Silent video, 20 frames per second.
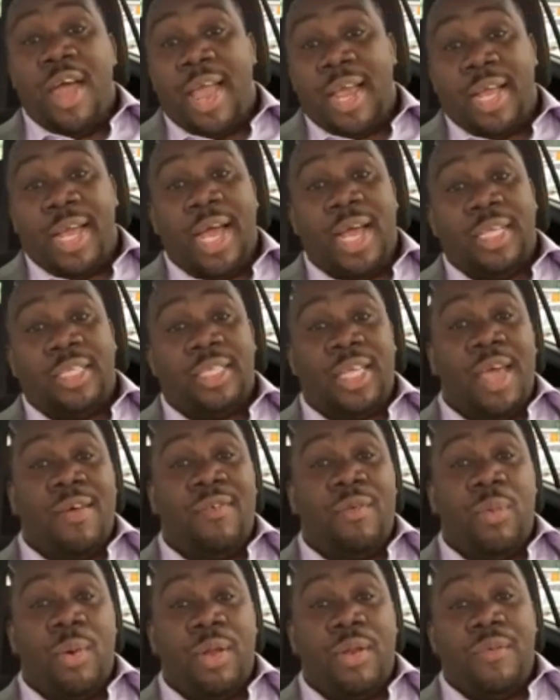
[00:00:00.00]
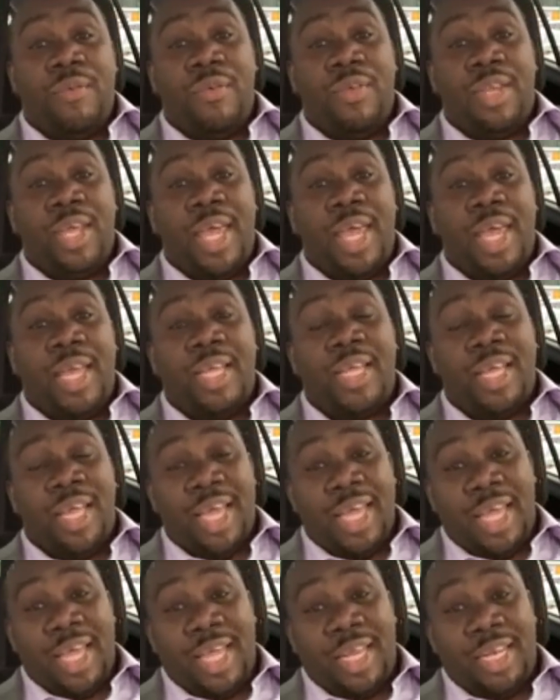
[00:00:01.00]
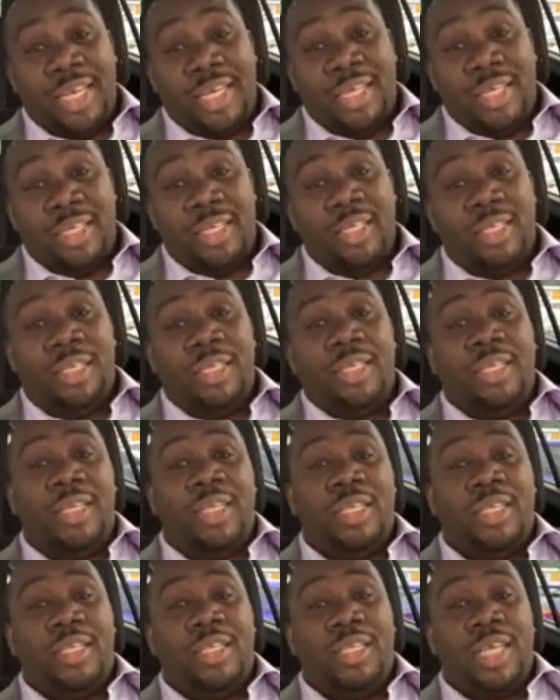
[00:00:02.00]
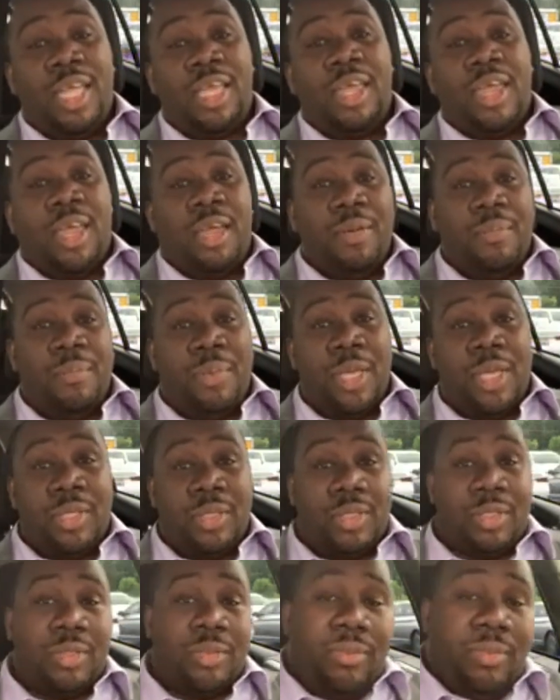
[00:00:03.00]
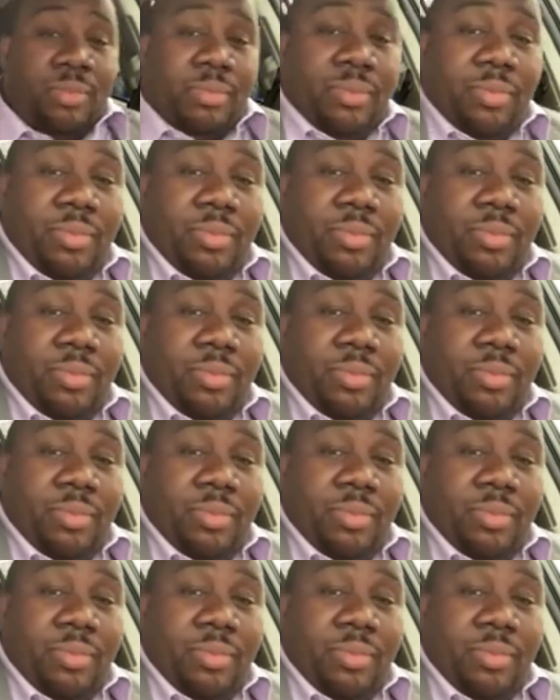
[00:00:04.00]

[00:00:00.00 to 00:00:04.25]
All right, guys, have a wonderful day and take care. Peace.